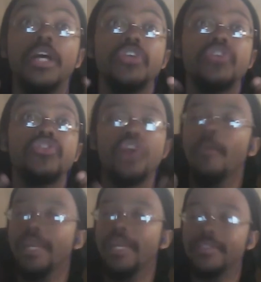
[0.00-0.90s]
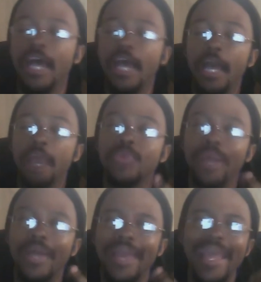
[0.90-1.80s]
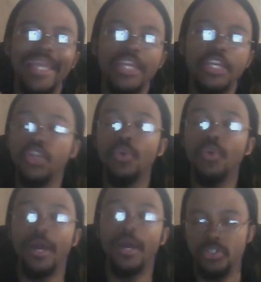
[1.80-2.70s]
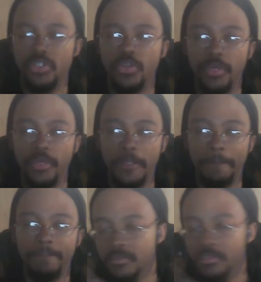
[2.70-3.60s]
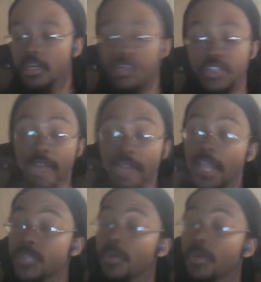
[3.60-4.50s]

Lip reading: so many times without any nuance to it. So if you guys want to